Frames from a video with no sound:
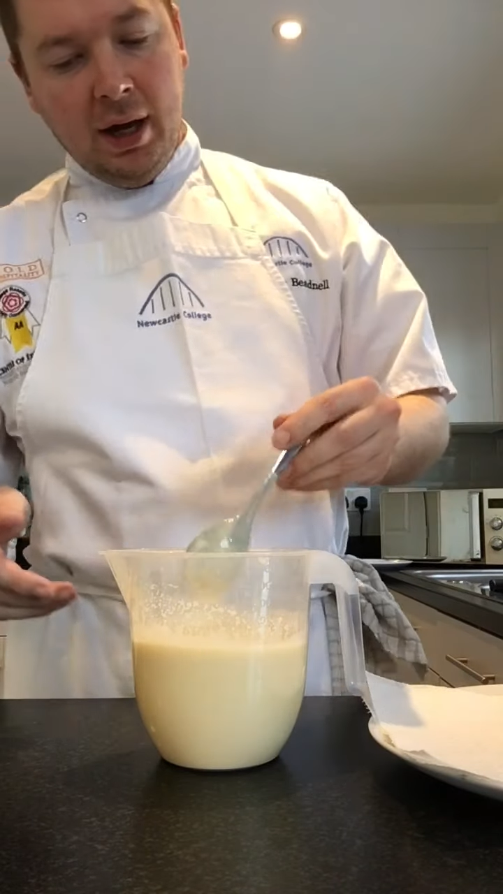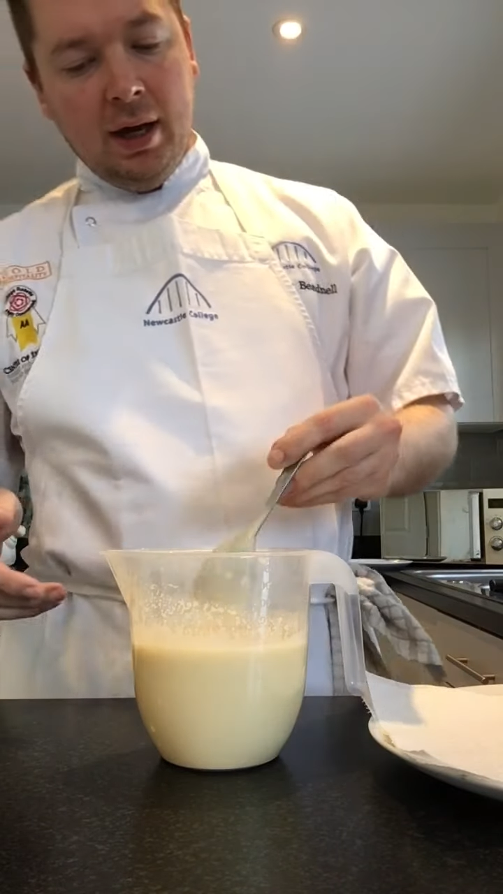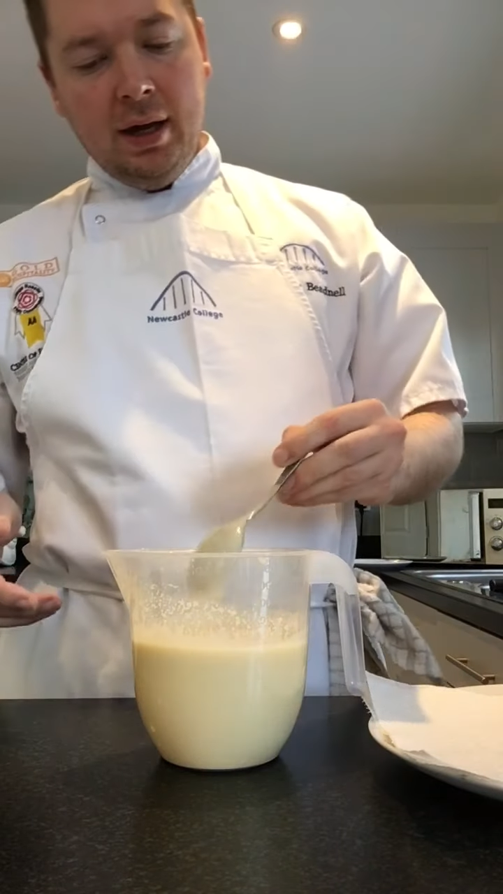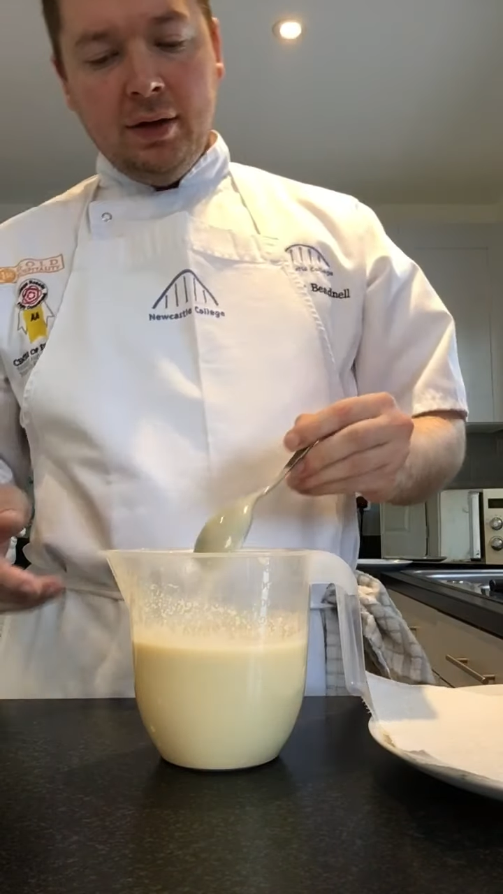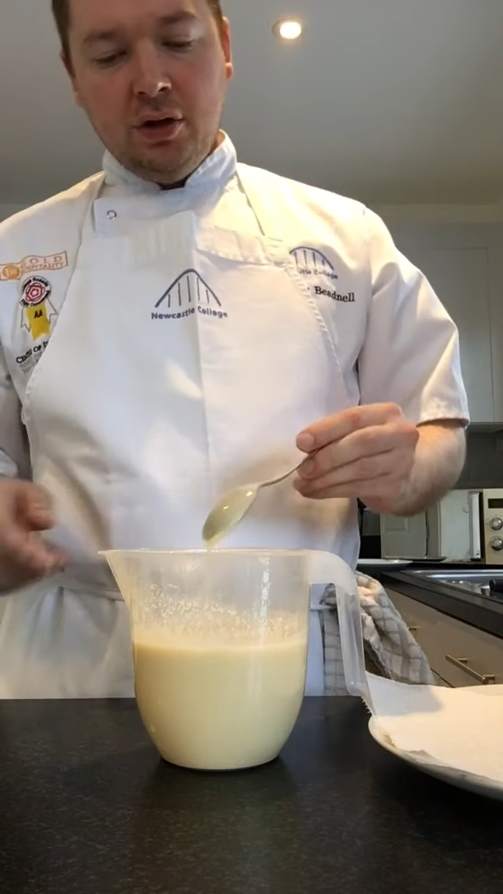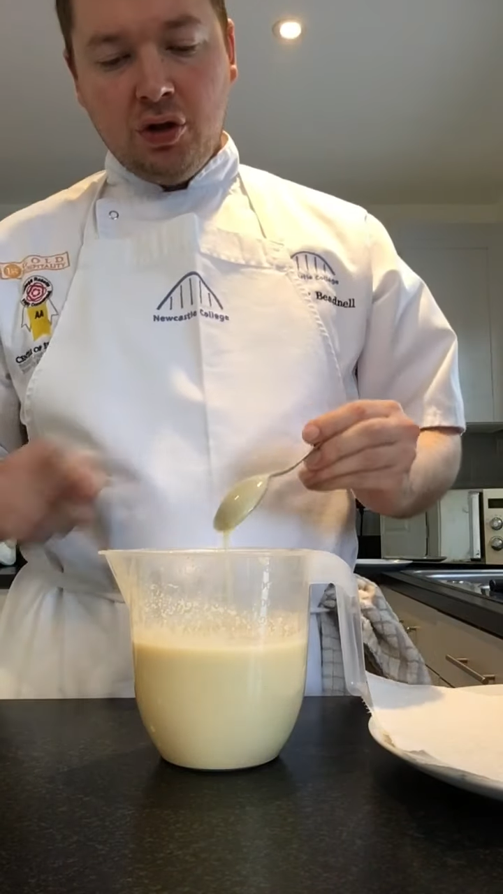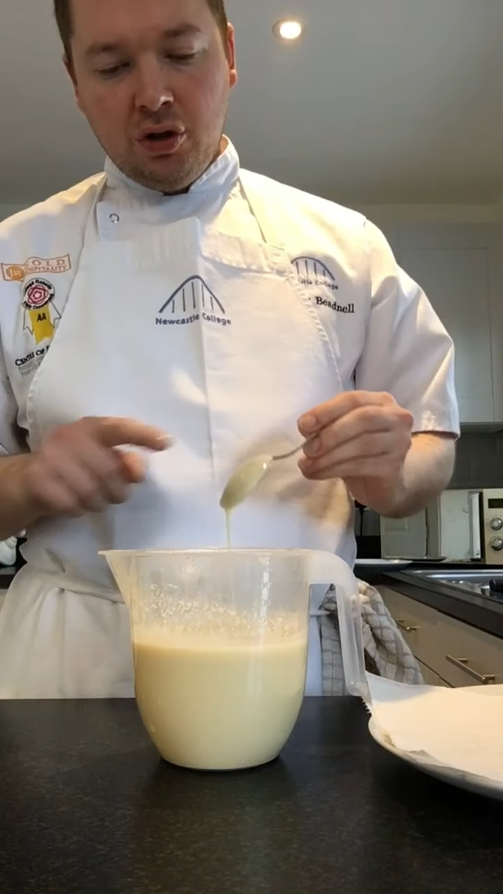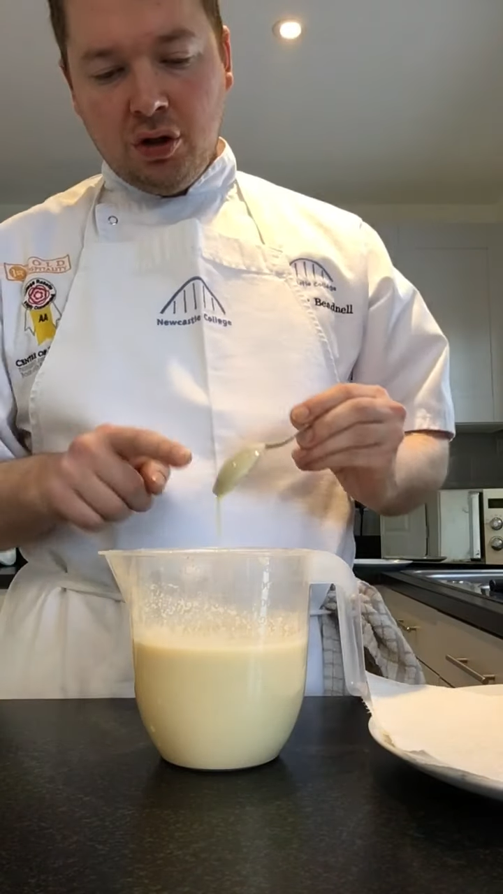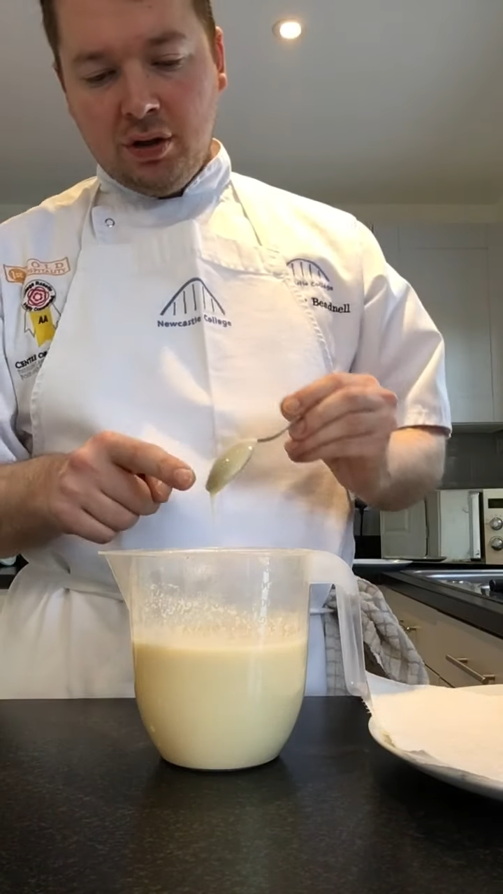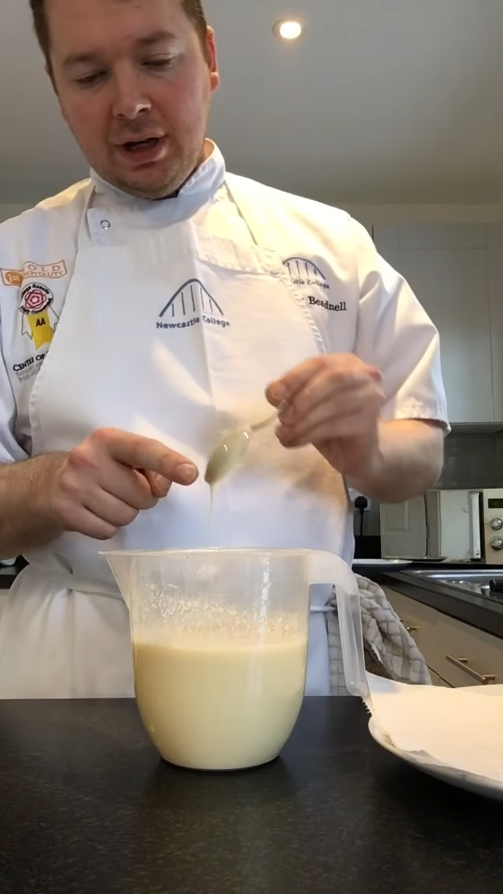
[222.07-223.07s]
Is it should
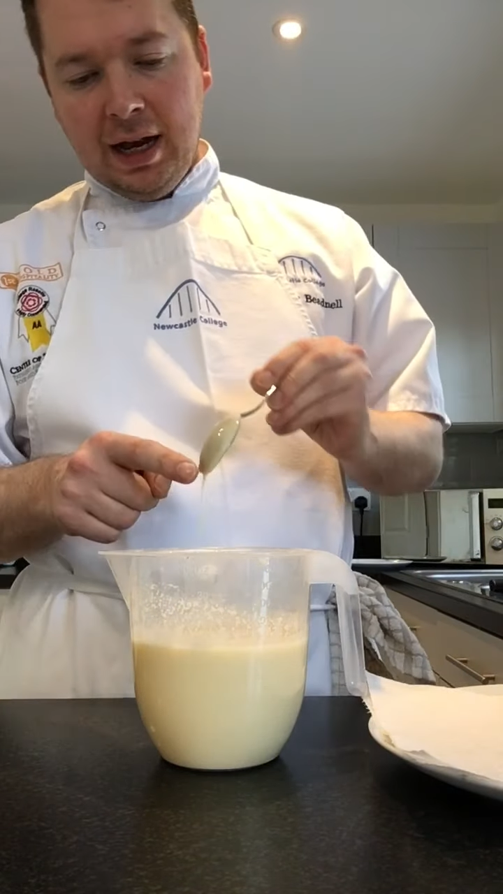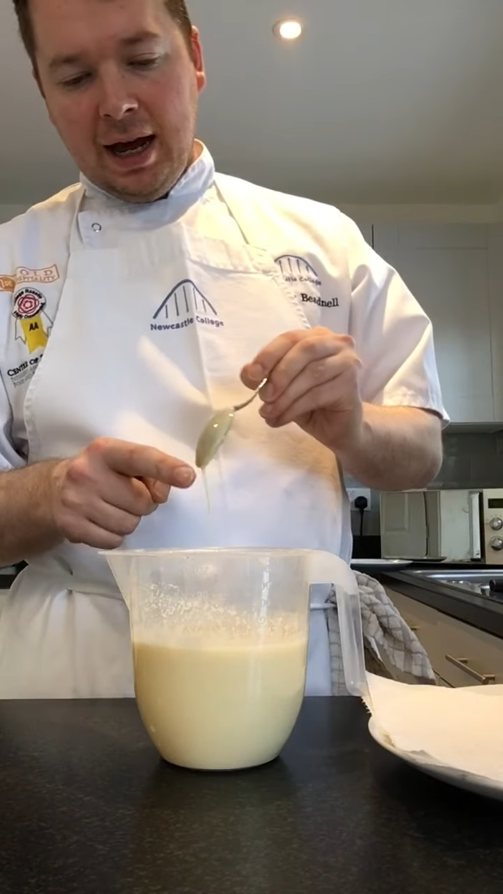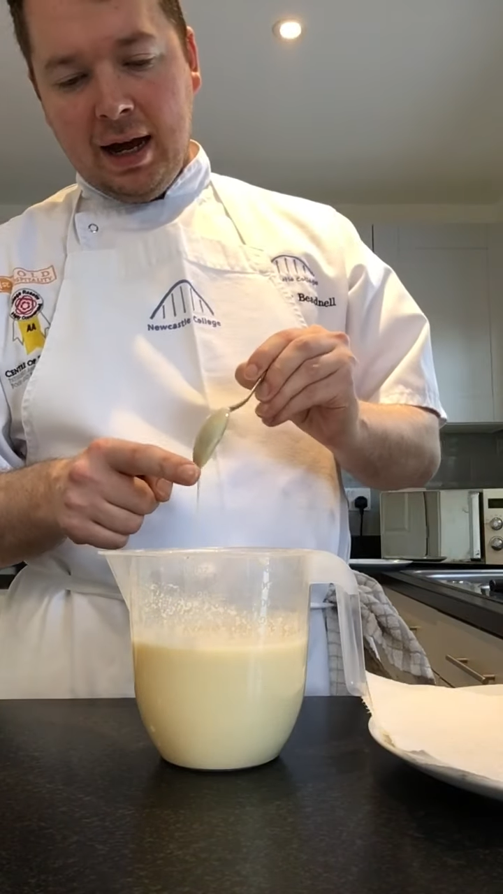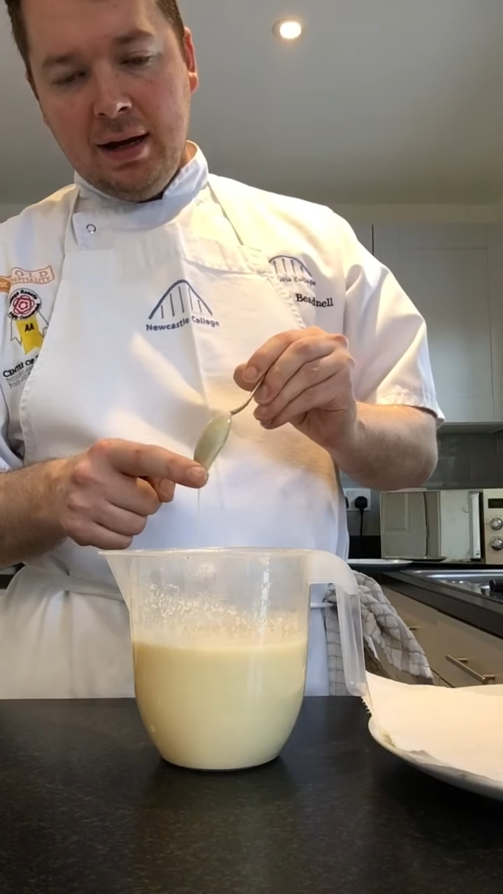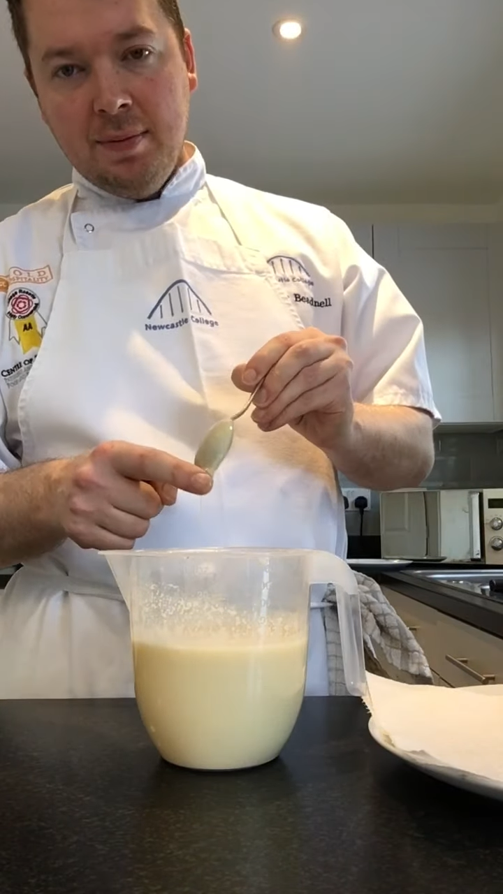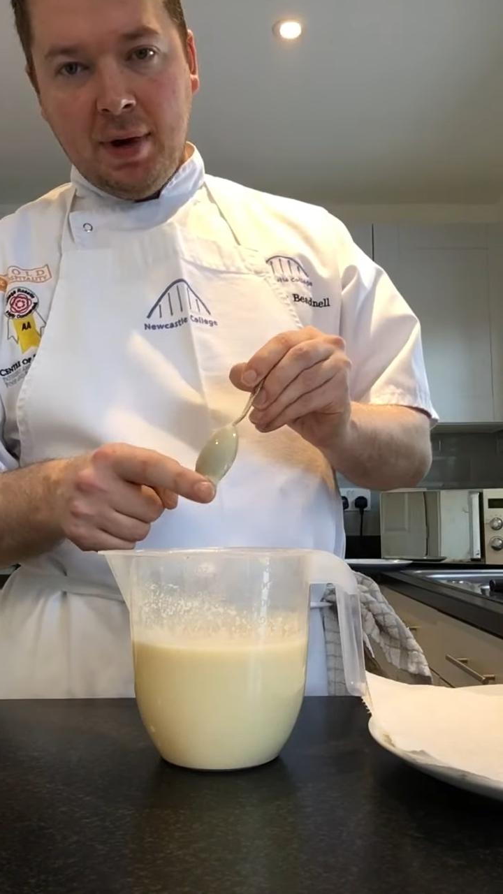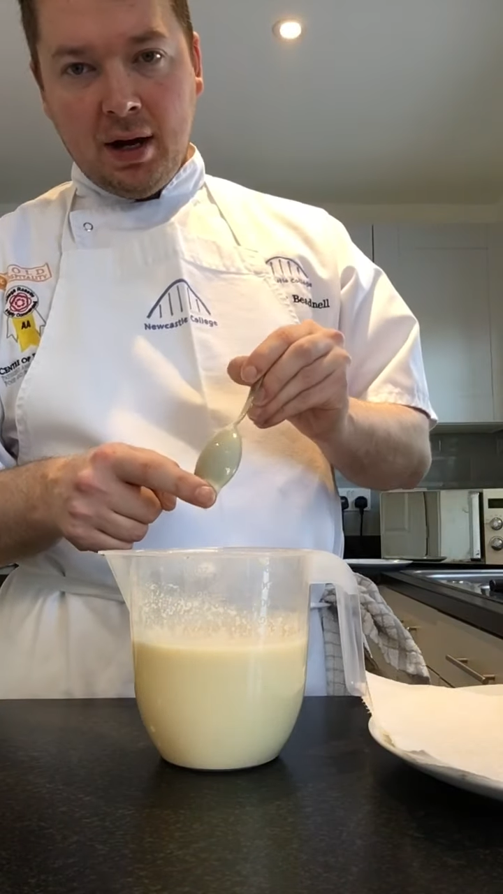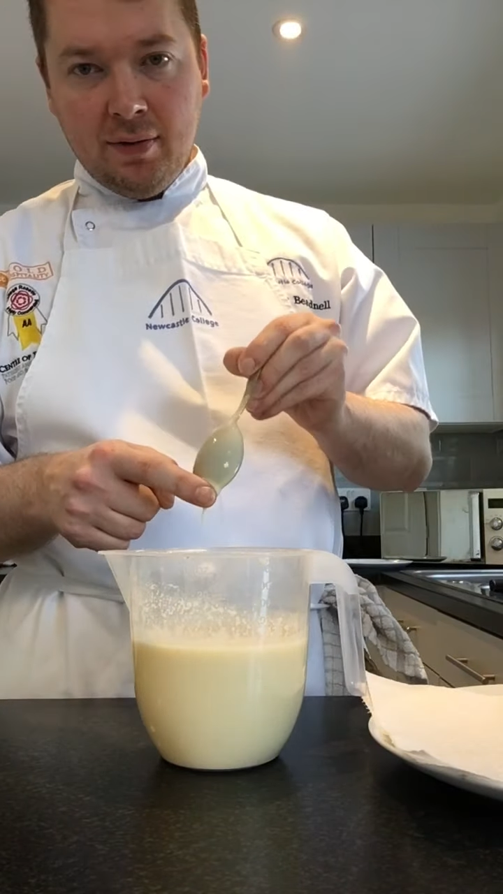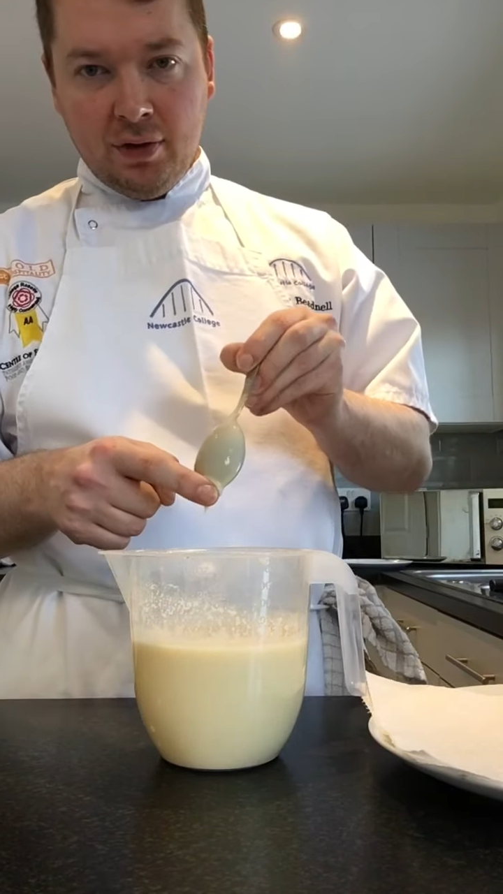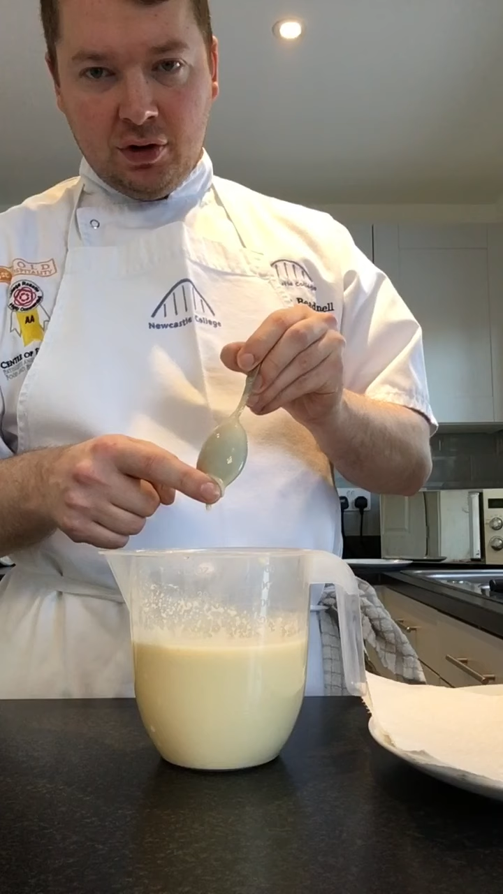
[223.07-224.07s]
just line the back
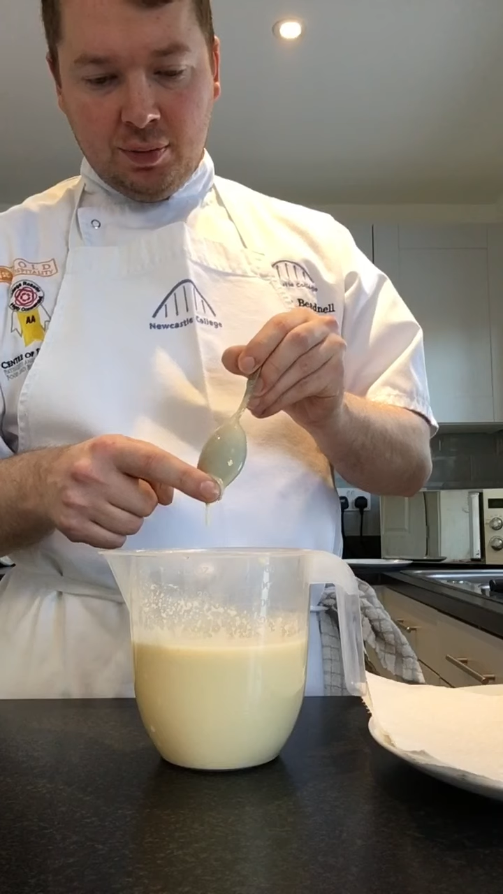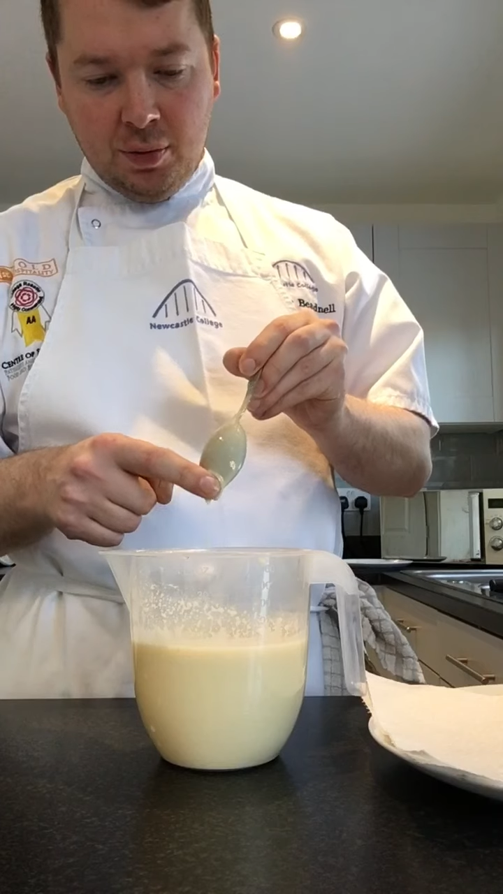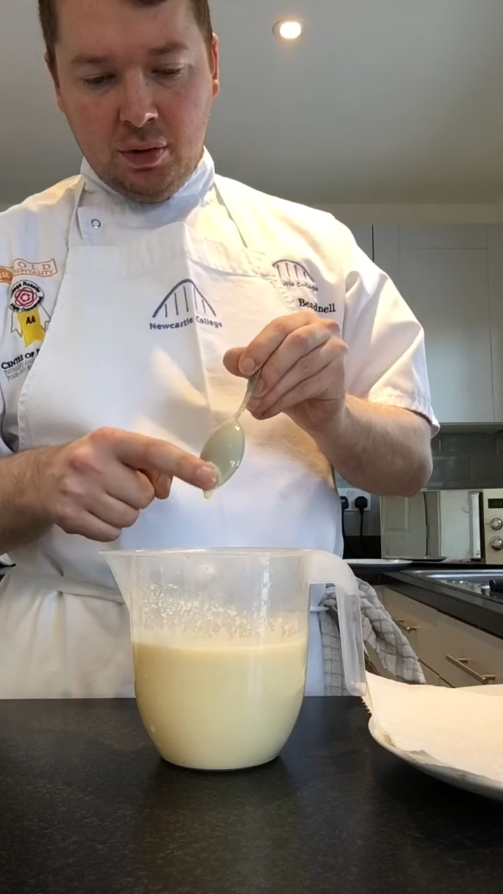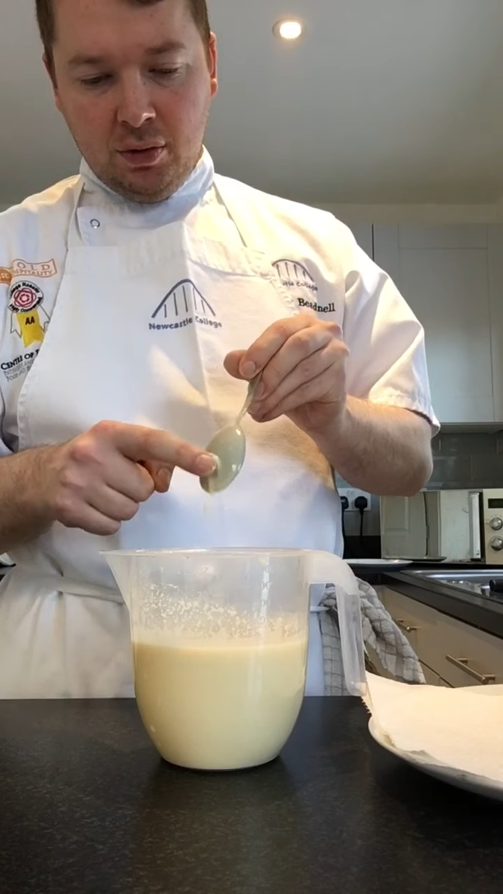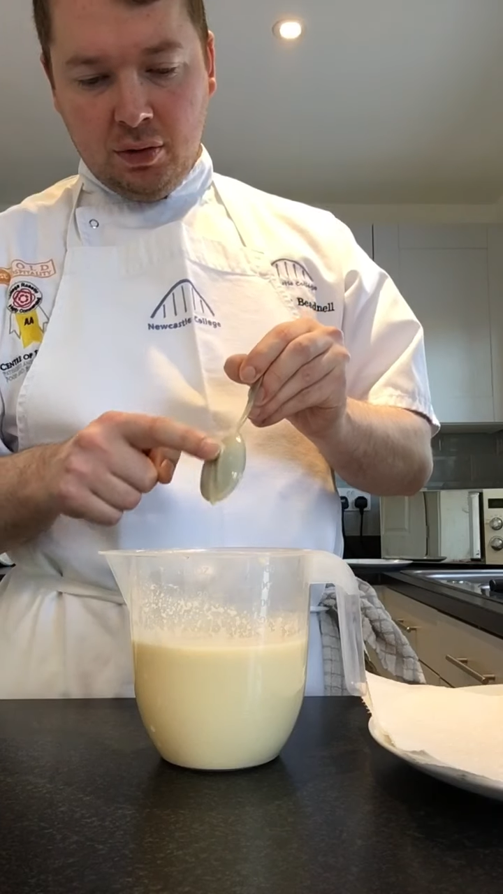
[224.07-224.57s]
of a spoon,